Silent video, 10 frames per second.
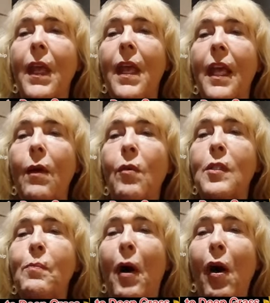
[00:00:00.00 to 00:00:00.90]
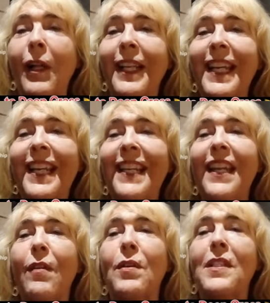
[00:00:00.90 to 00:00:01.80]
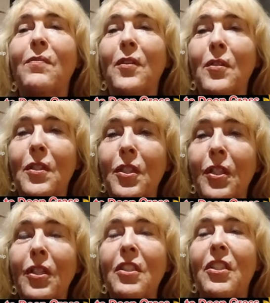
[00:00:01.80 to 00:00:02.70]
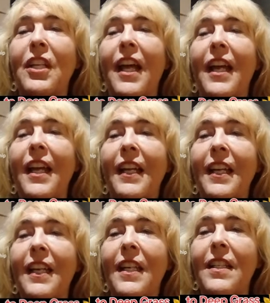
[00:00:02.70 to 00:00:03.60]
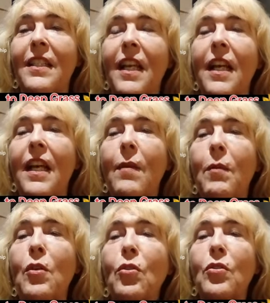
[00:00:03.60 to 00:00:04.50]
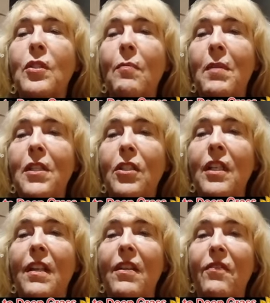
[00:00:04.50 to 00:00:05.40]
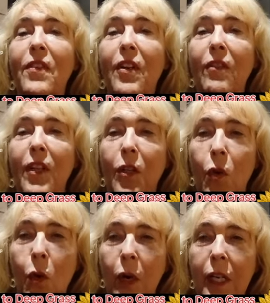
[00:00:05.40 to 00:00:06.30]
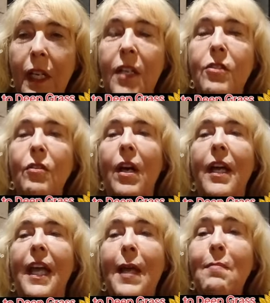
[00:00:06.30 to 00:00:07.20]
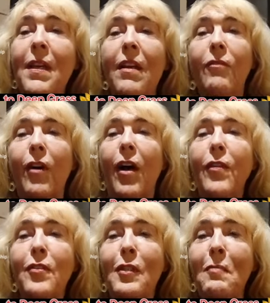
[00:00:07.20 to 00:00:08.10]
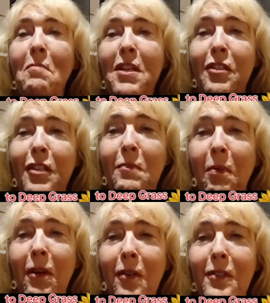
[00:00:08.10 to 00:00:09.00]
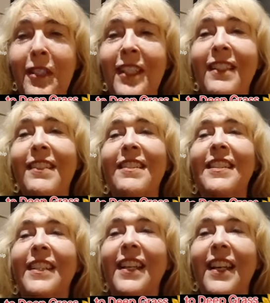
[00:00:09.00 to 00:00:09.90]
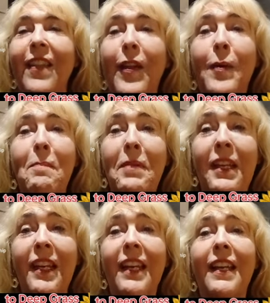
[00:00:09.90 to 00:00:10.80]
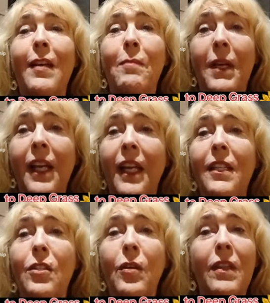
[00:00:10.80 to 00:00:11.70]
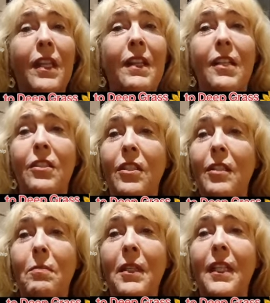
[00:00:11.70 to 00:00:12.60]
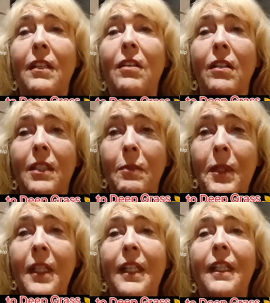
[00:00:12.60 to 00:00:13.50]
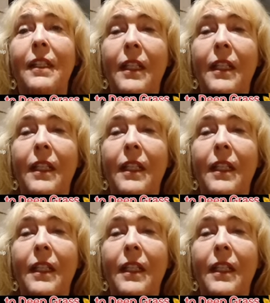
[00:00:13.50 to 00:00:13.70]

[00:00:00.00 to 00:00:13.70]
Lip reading: it was Pauline, it was First Church, and it is mutual submission in the fear of the Lord. So I am for all the submission persons that are big into it than they should be and ought to be.